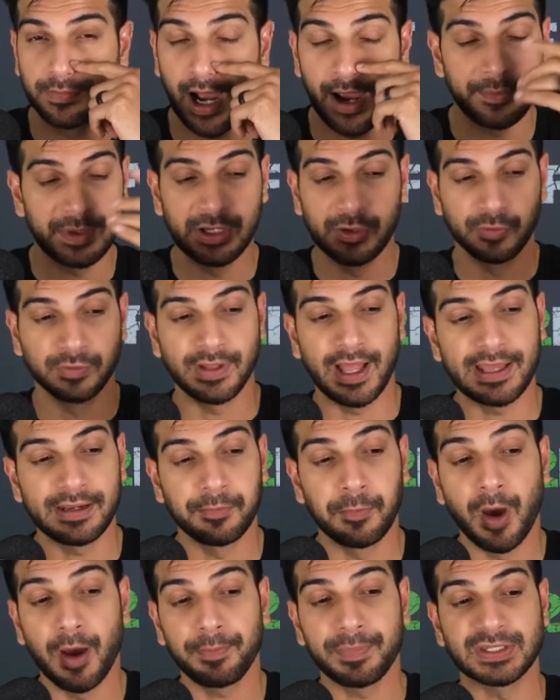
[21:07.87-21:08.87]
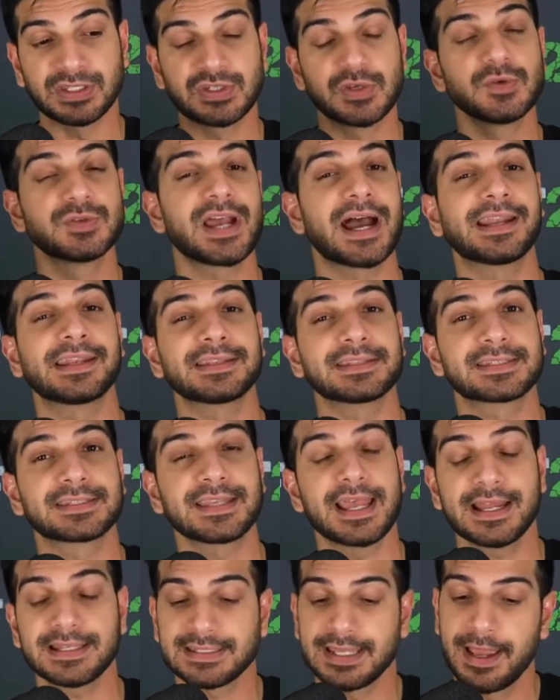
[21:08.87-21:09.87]
I mean, you line them up in two tight end
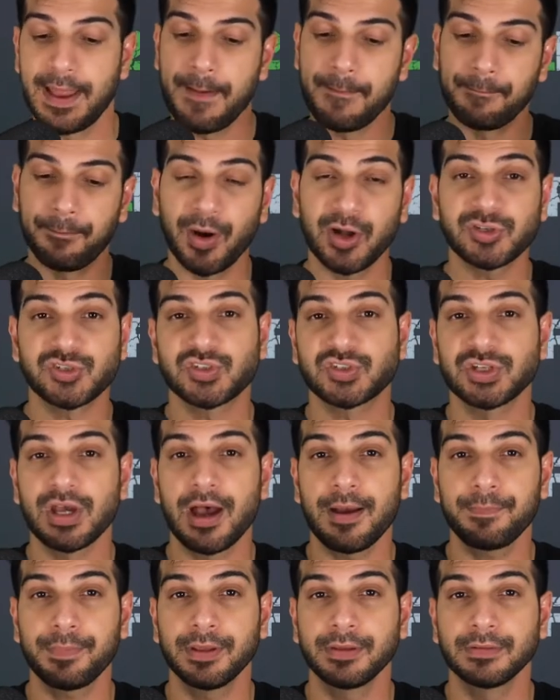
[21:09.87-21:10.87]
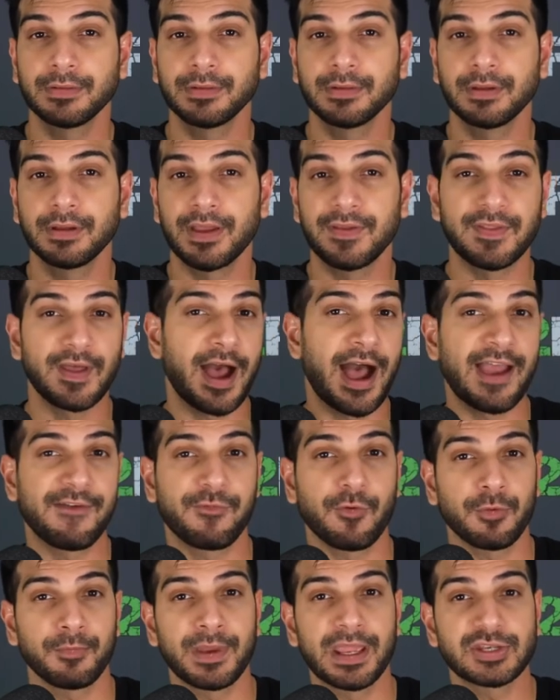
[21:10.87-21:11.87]
sets, bunched up in the I
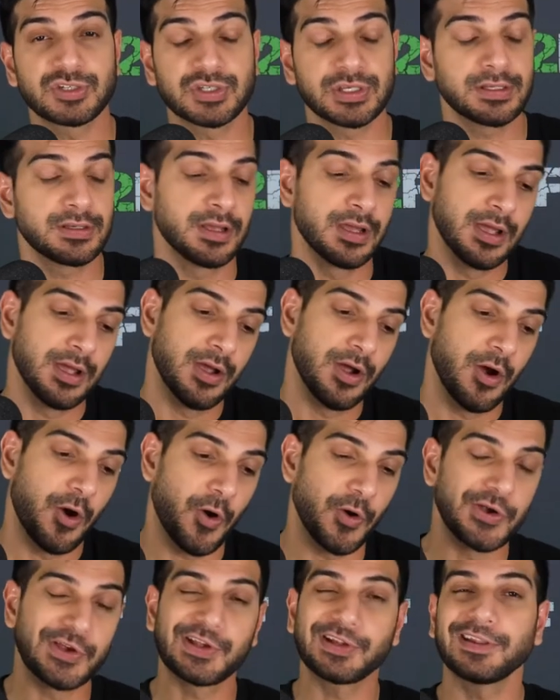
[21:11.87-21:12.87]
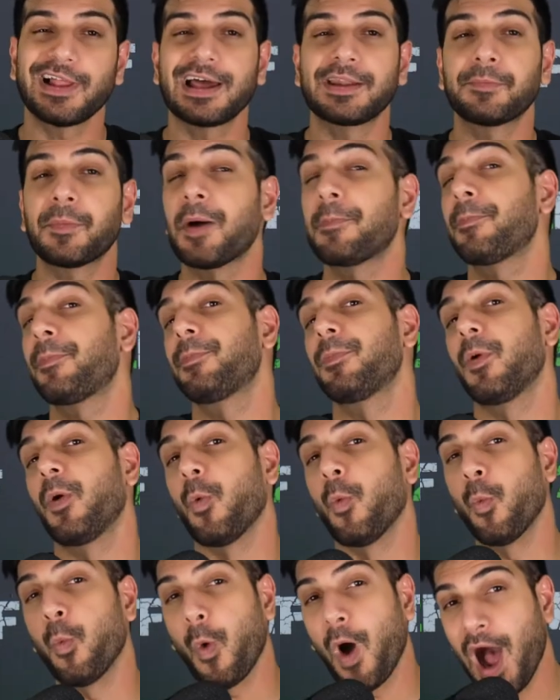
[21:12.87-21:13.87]
formation, or you can line them up
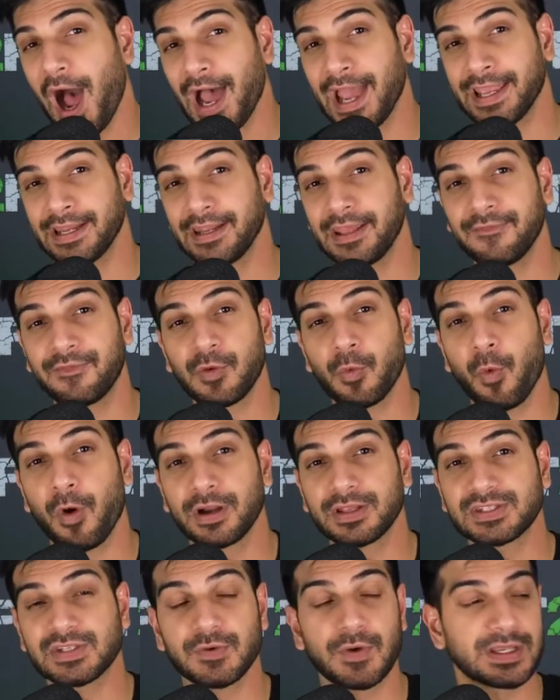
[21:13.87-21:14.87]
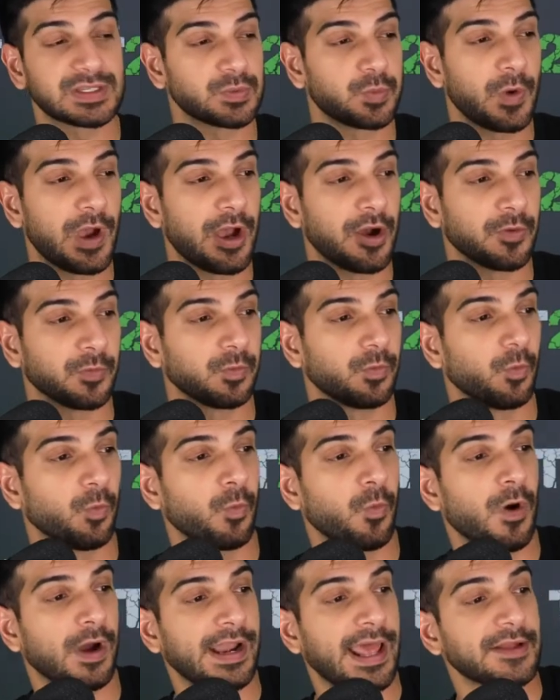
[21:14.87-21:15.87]
wide if you wanted to as well.
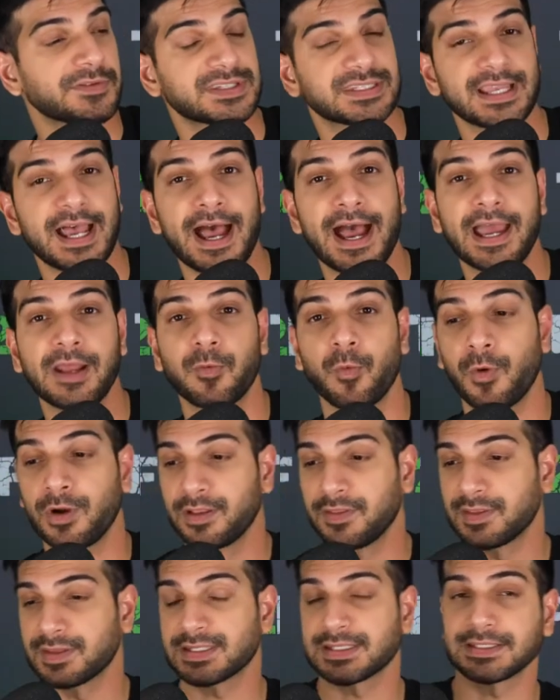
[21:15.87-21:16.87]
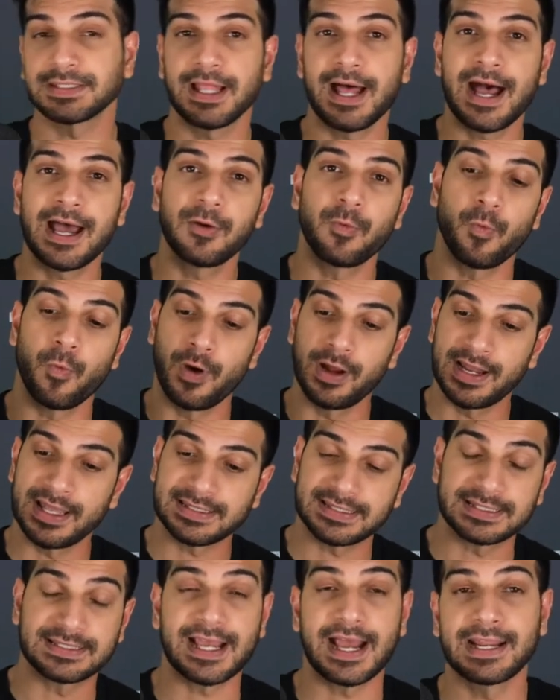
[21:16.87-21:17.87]
One outside, one in the slot, one
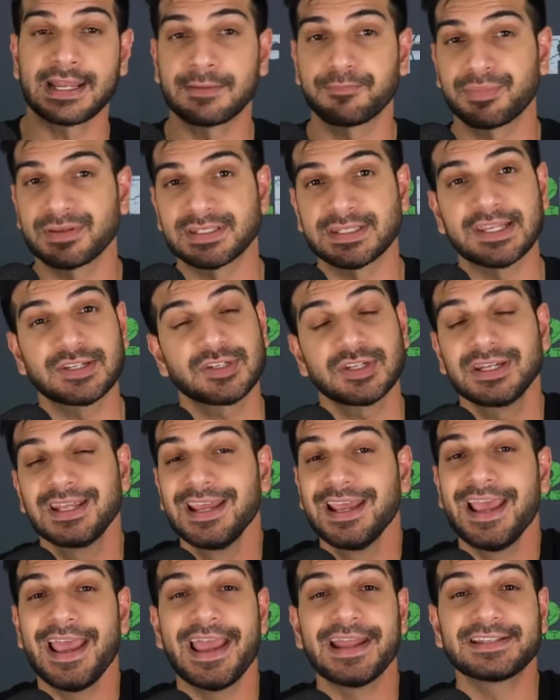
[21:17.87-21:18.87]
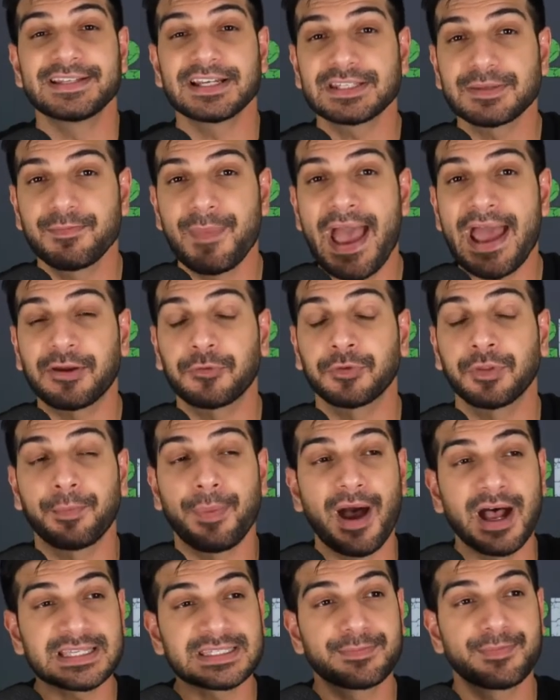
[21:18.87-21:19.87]
at the tight end position. It doesn't matter. The
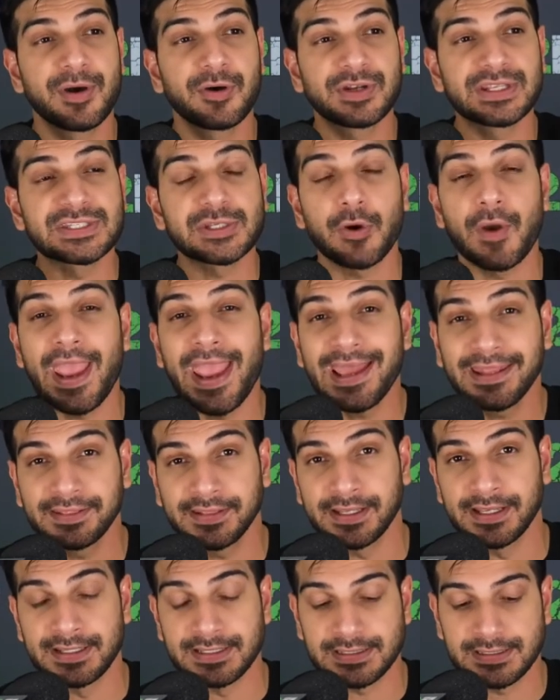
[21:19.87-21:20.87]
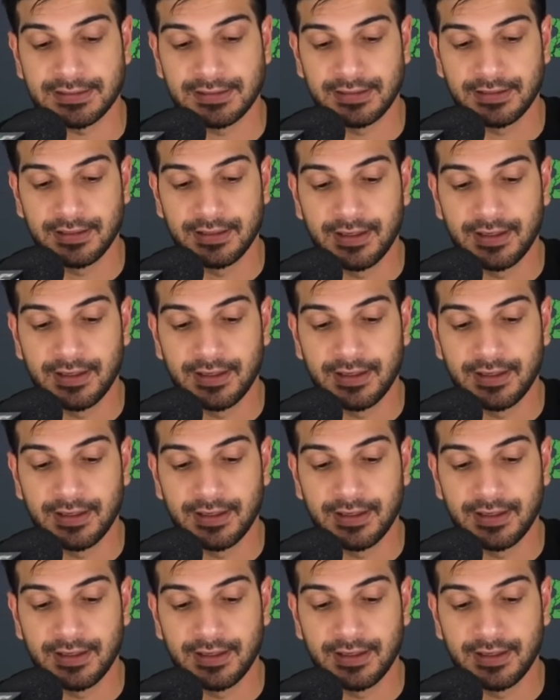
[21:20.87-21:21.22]
possibilities are endless.